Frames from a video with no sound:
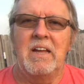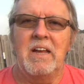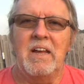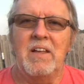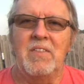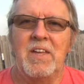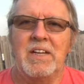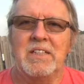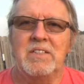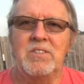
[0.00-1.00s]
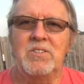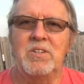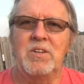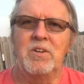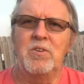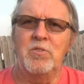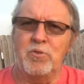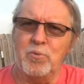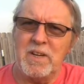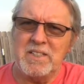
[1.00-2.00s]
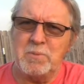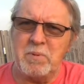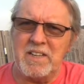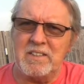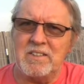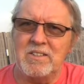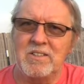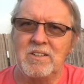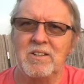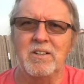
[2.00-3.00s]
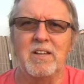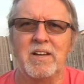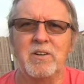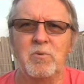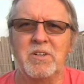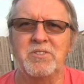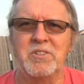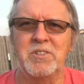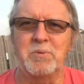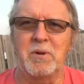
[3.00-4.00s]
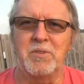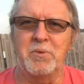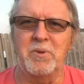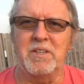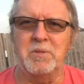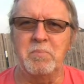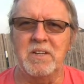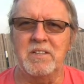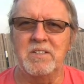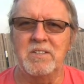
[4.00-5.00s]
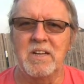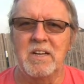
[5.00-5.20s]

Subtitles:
And that is the raised beds. A lot of questions about the raised beds.